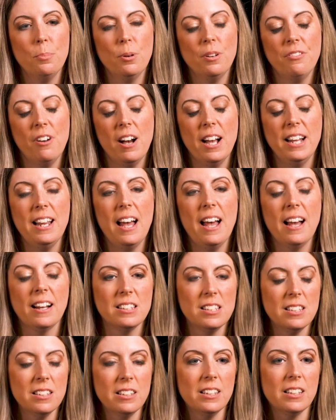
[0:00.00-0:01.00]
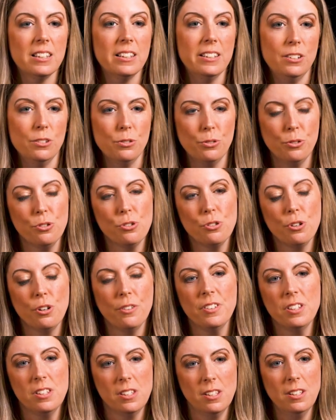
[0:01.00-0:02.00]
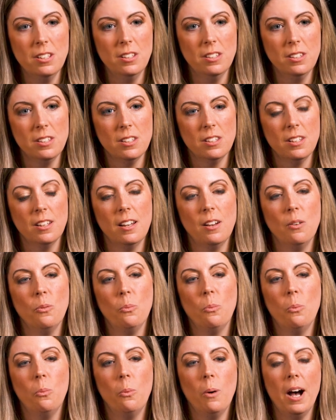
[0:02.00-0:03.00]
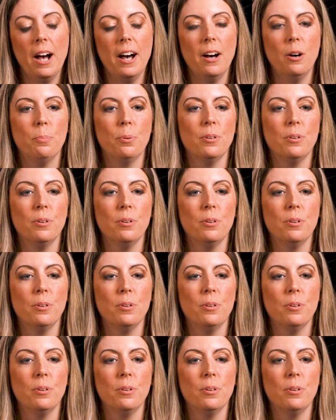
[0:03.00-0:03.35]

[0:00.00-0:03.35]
provide excellent clinical services while